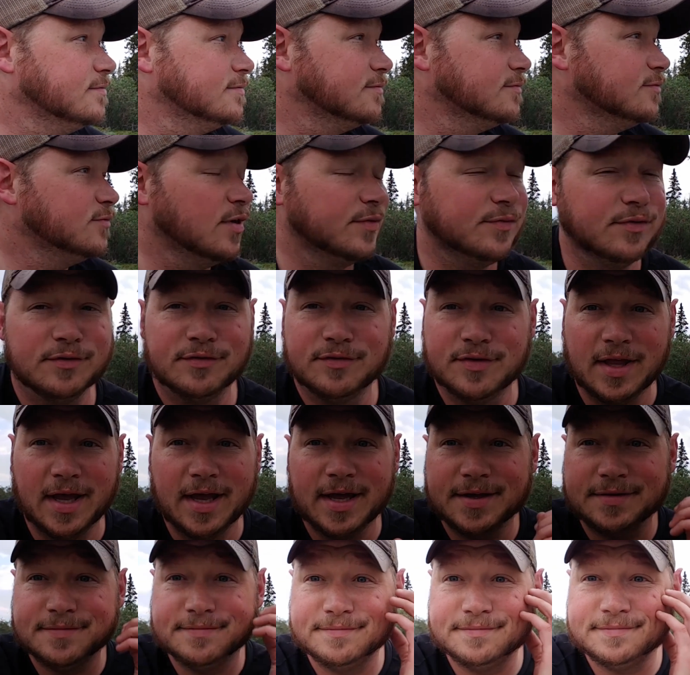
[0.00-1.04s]
river flat
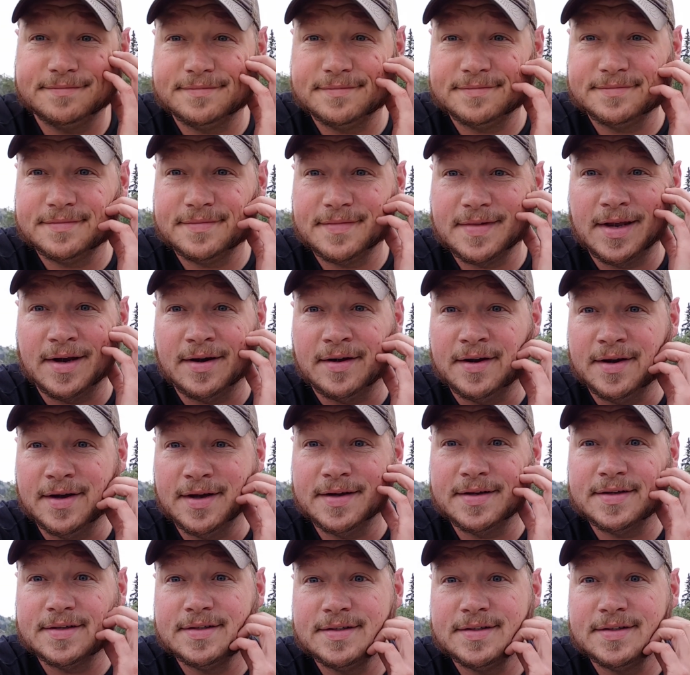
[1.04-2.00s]
area,